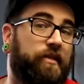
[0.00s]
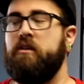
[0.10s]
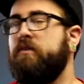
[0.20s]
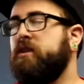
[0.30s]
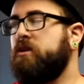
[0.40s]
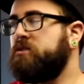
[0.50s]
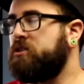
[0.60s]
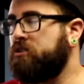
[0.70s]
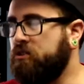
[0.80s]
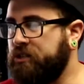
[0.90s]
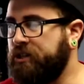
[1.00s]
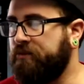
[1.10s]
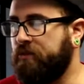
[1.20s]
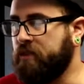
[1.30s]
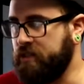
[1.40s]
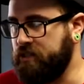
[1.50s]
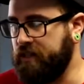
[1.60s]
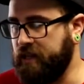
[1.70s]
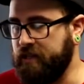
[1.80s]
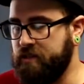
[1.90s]
You have to go searching for these
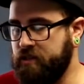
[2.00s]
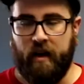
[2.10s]
things,